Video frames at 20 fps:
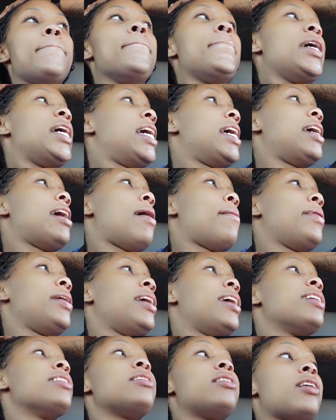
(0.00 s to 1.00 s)
but i
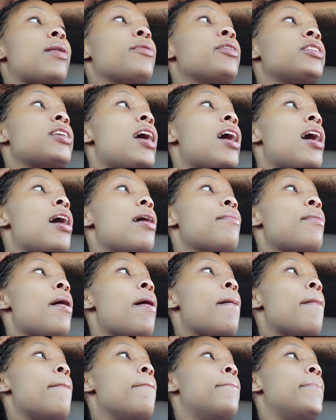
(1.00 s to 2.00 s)
mean it's summertime
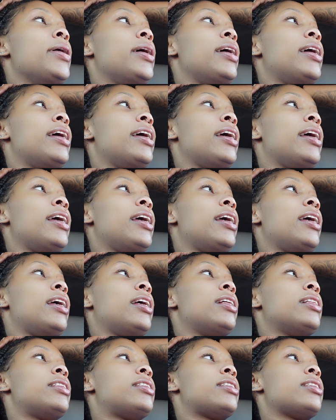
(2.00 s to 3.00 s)

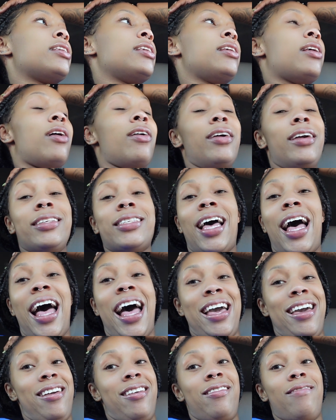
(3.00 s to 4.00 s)
but y'all it's
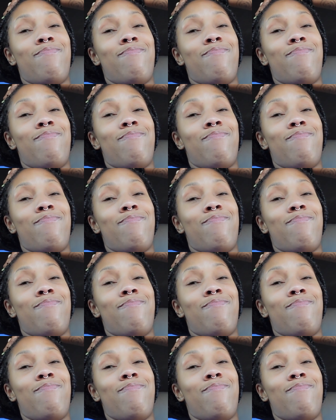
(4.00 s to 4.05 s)
hot